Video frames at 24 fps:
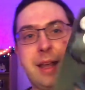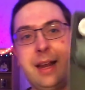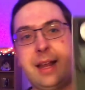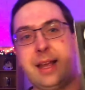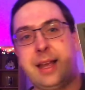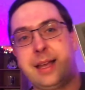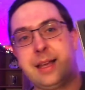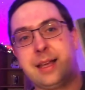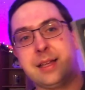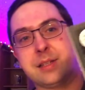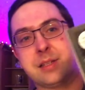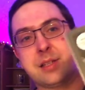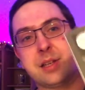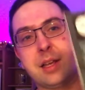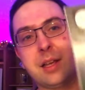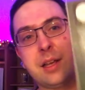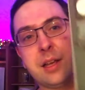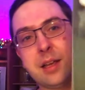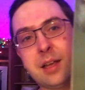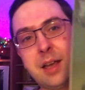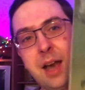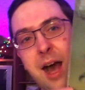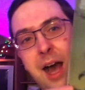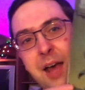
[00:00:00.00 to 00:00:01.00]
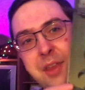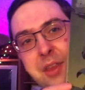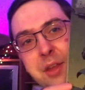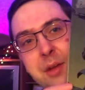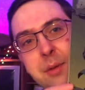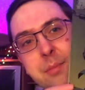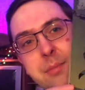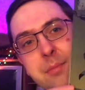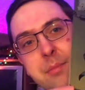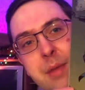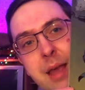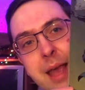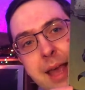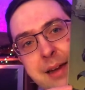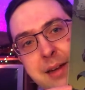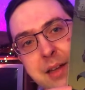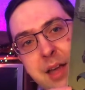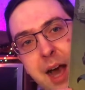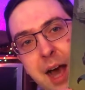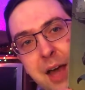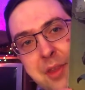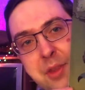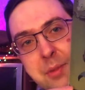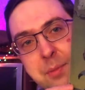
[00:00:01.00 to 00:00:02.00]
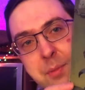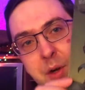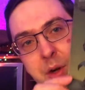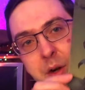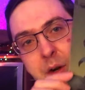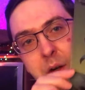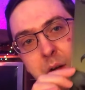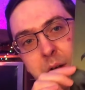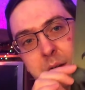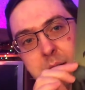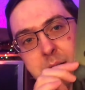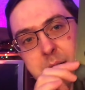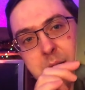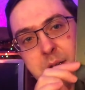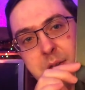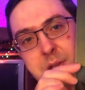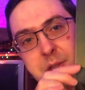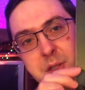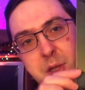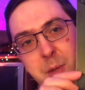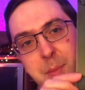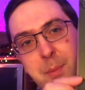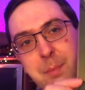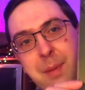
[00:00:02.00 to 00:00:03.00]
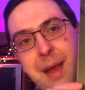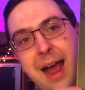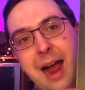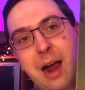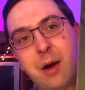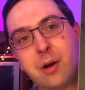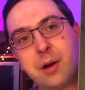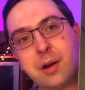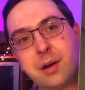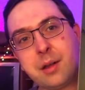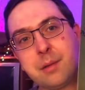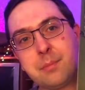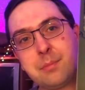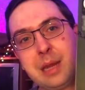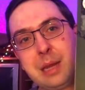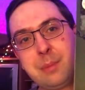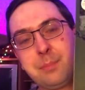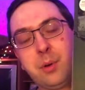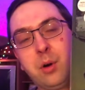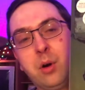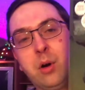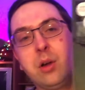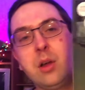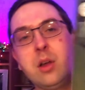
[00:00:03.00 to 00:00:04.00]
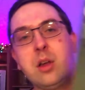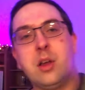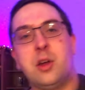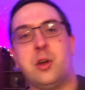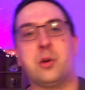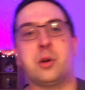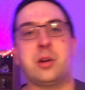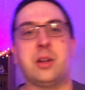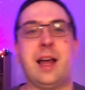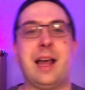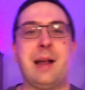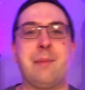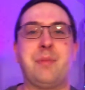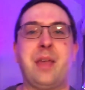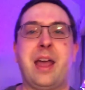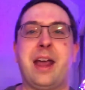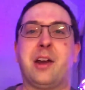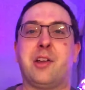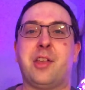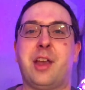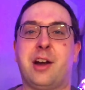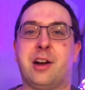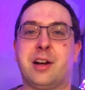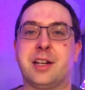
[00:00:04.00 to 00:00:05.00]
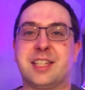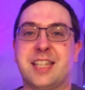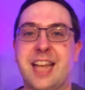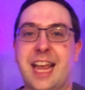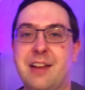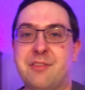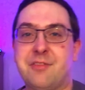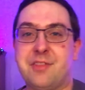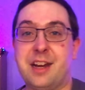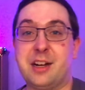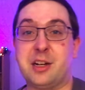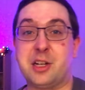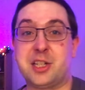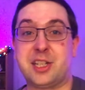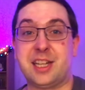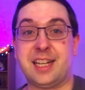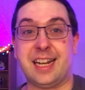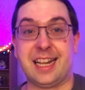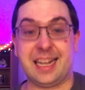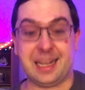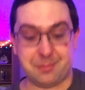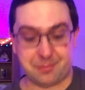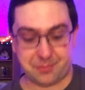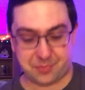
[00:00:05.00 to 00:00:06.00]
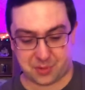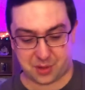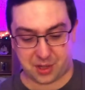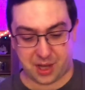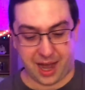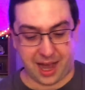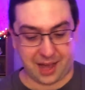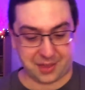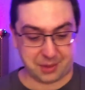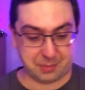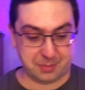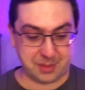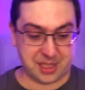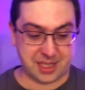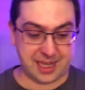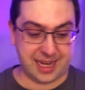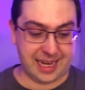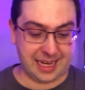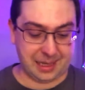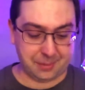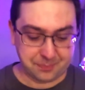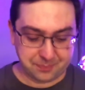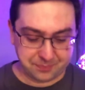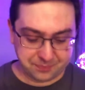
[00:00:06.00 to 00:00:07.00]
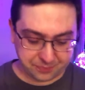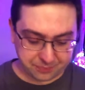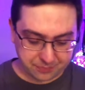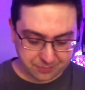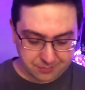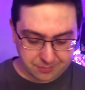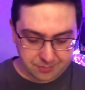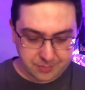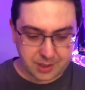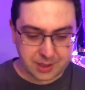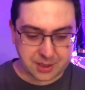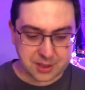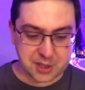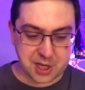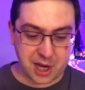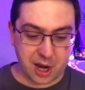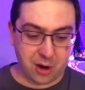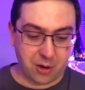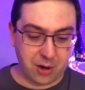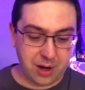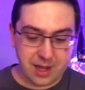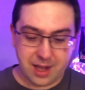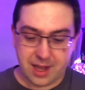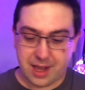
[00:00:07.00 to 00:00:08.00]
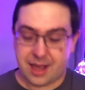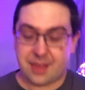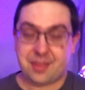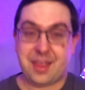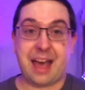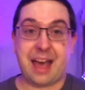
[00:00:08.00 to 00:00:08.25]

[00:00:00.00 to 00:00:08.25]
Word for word: It is Gotham and Gotham Girl, superpowered people who claim they are there to save their city, Gotham City. So